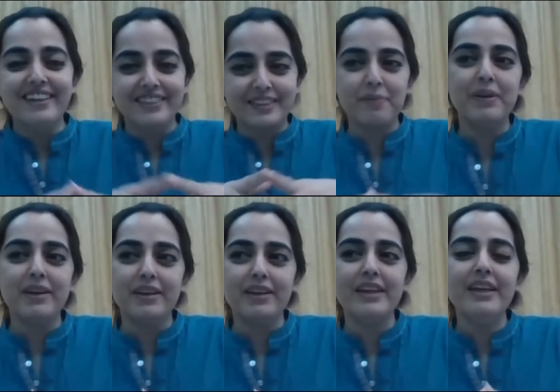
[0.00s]

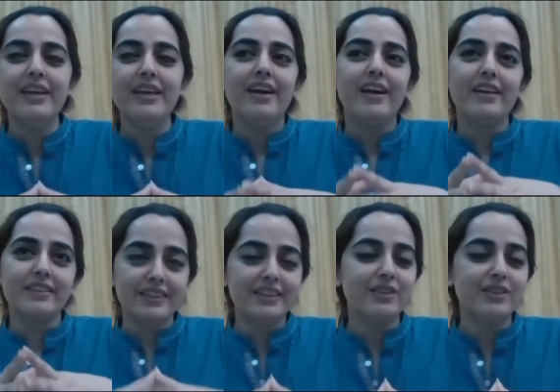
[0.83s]
Similarly, in
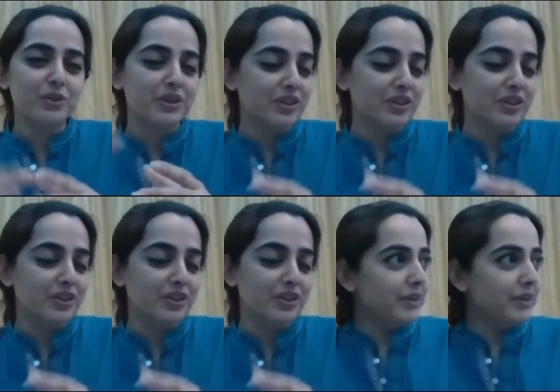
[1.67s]
this
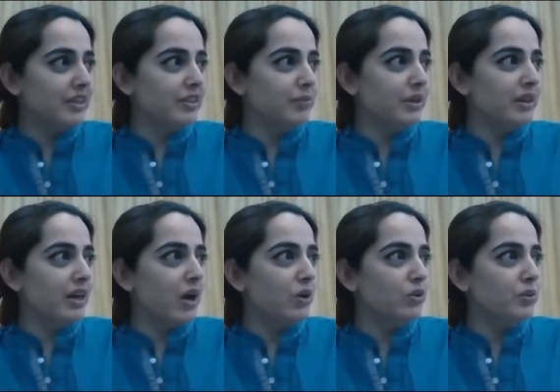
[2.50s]
situation where there's a
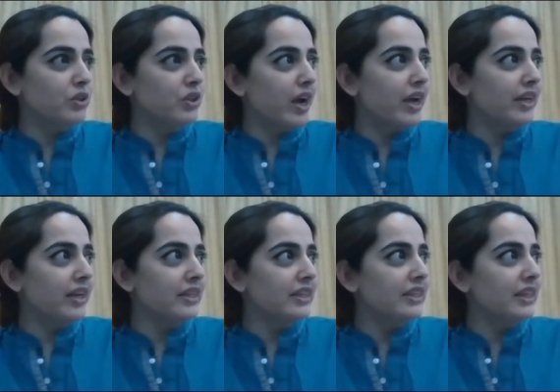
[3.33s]
warehouse which I
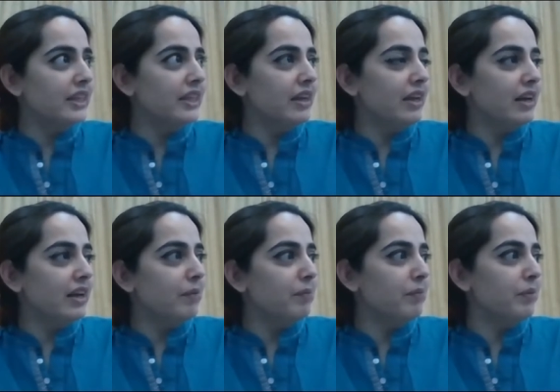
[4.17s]
can see,
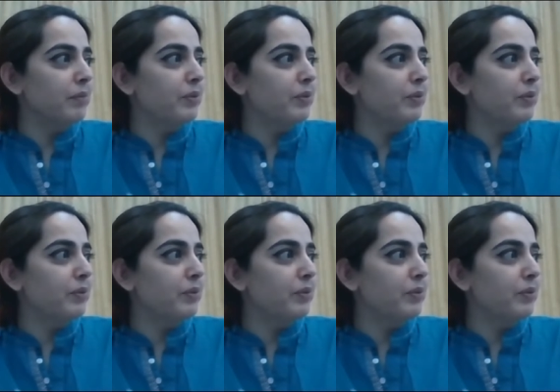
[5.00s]
um,